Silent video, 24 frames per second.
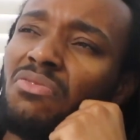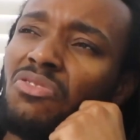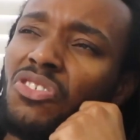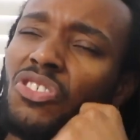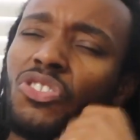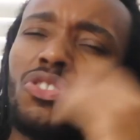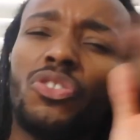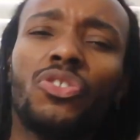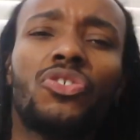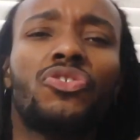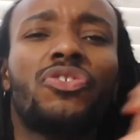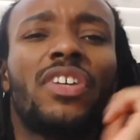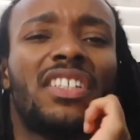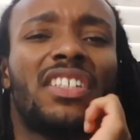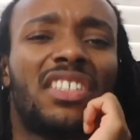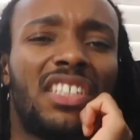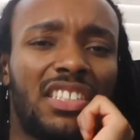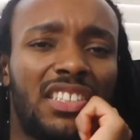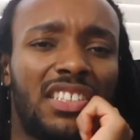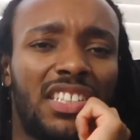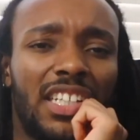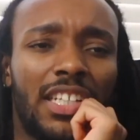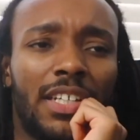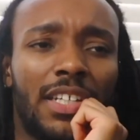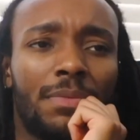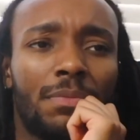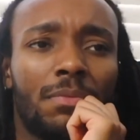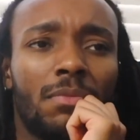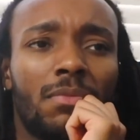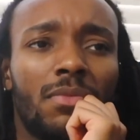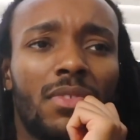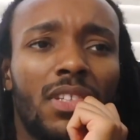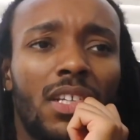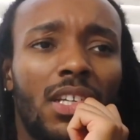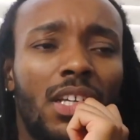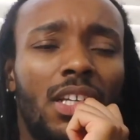just do straight TC.
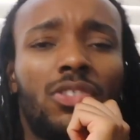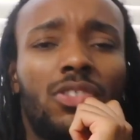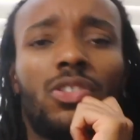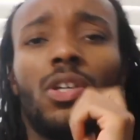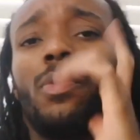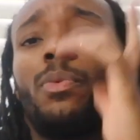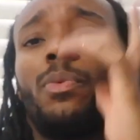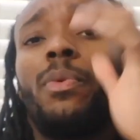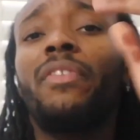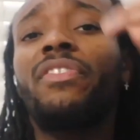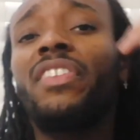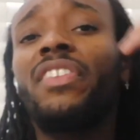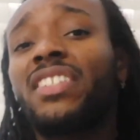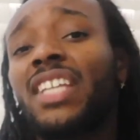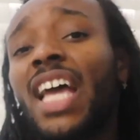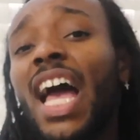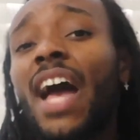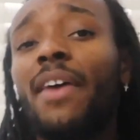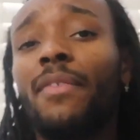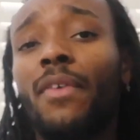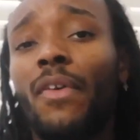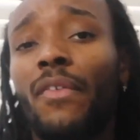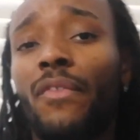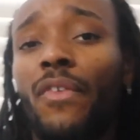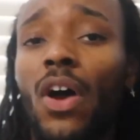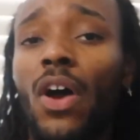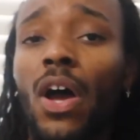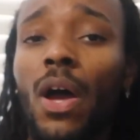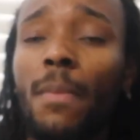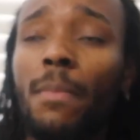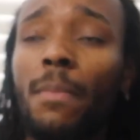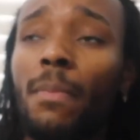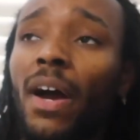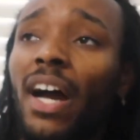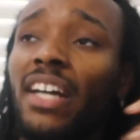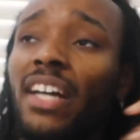So with this other
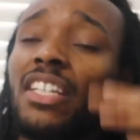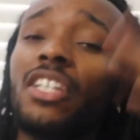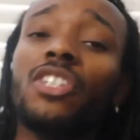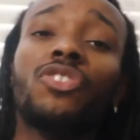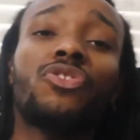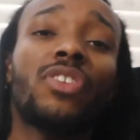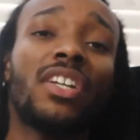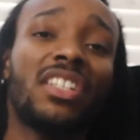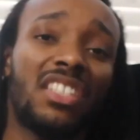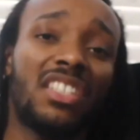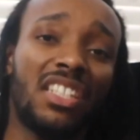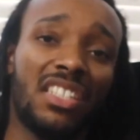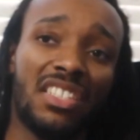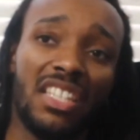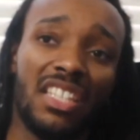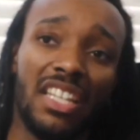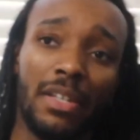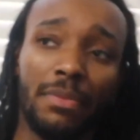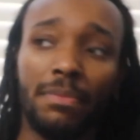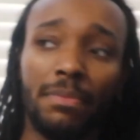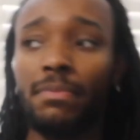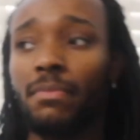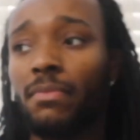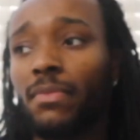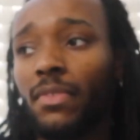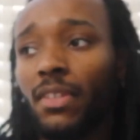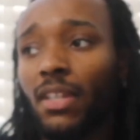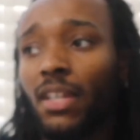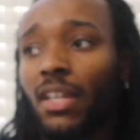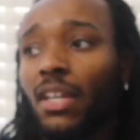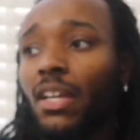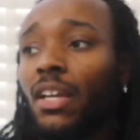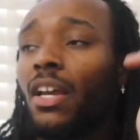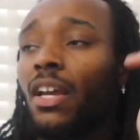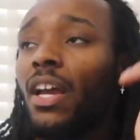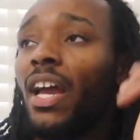firm, I did a straight TC.
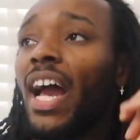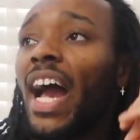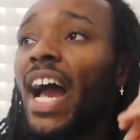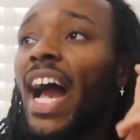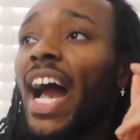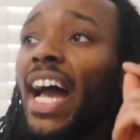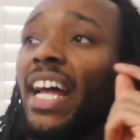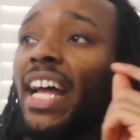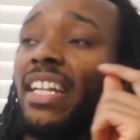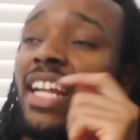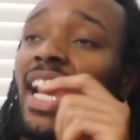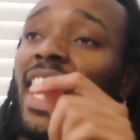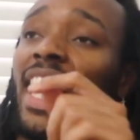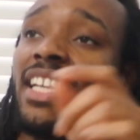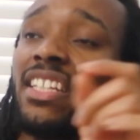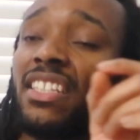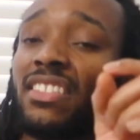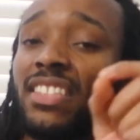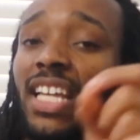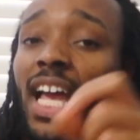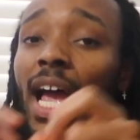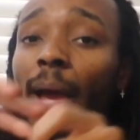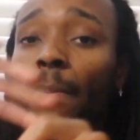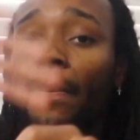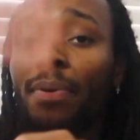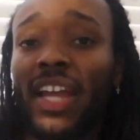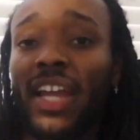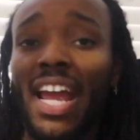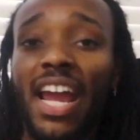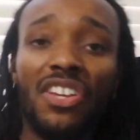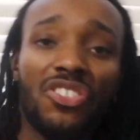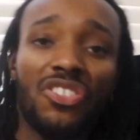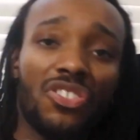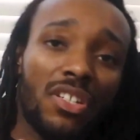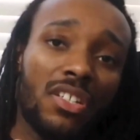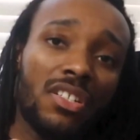And I had this
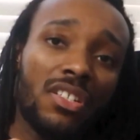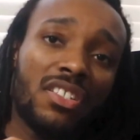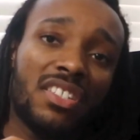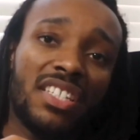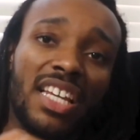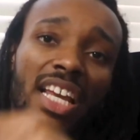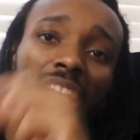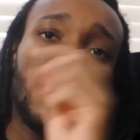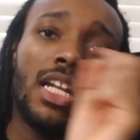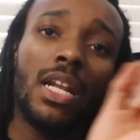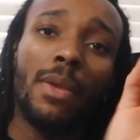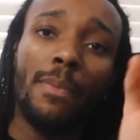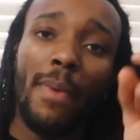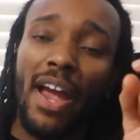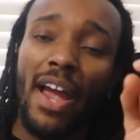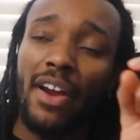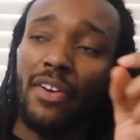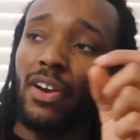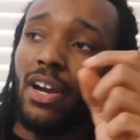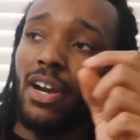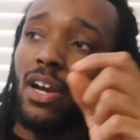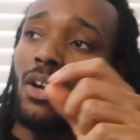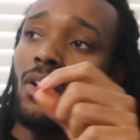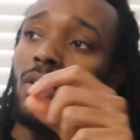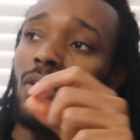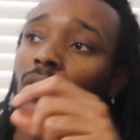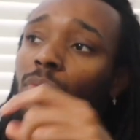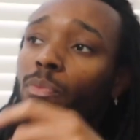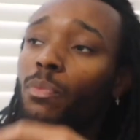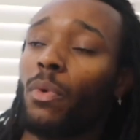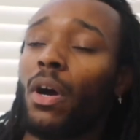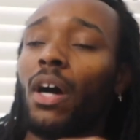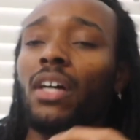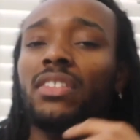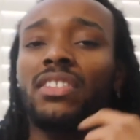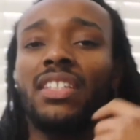application sitting in the background
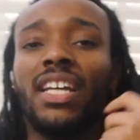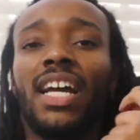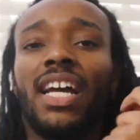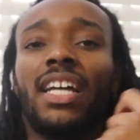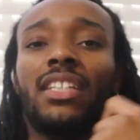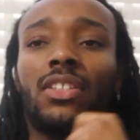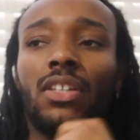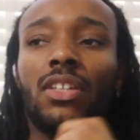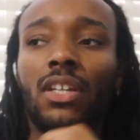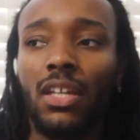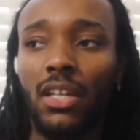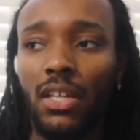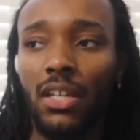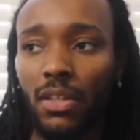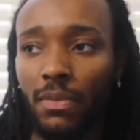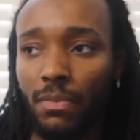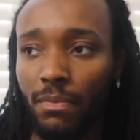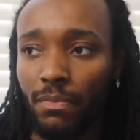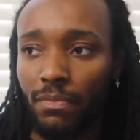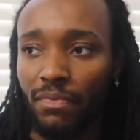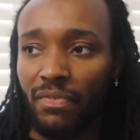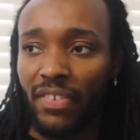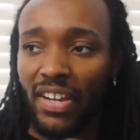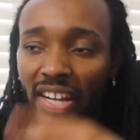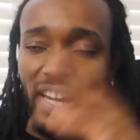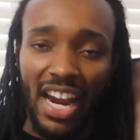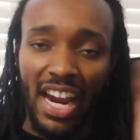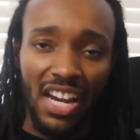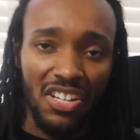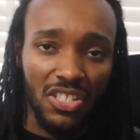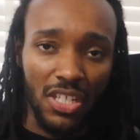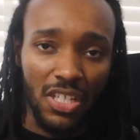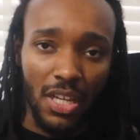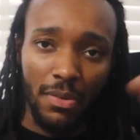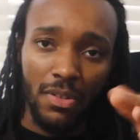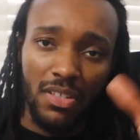whilst I had the
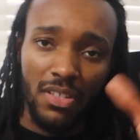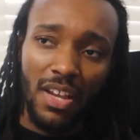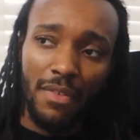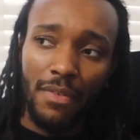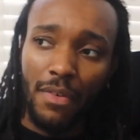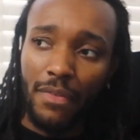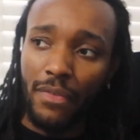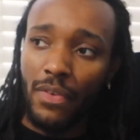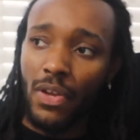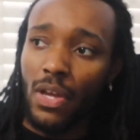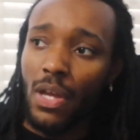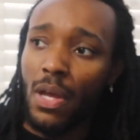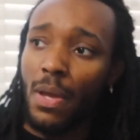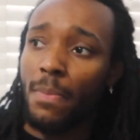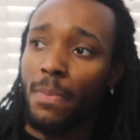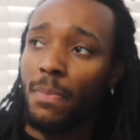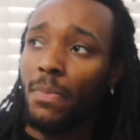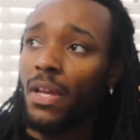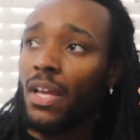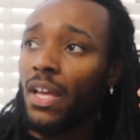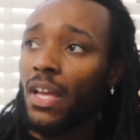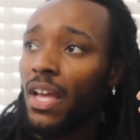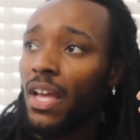vacation scheme with this other firm.